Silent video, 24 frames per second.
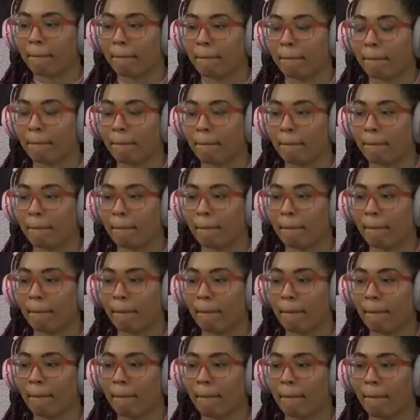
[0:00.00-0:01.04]

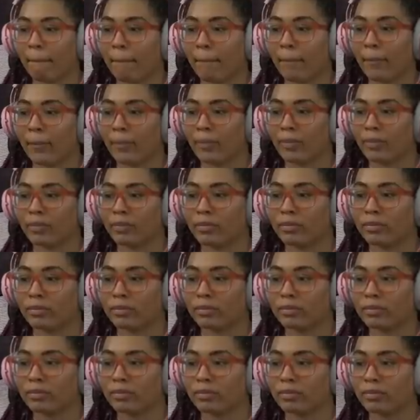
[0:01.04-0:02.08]

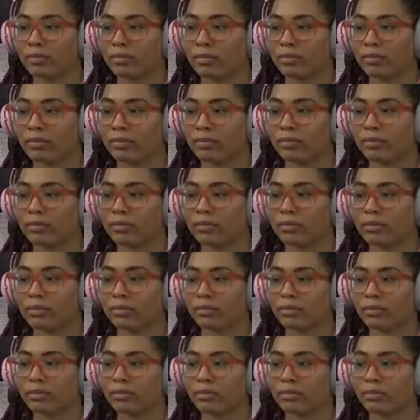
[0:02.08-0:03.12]

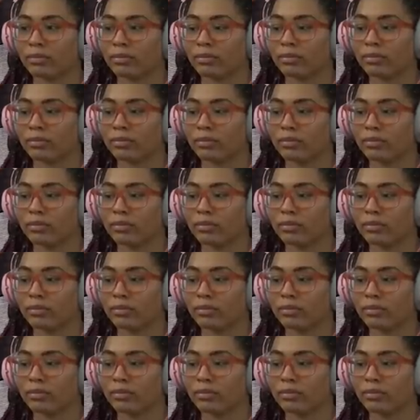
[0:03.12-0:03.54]
This person isn't speaking.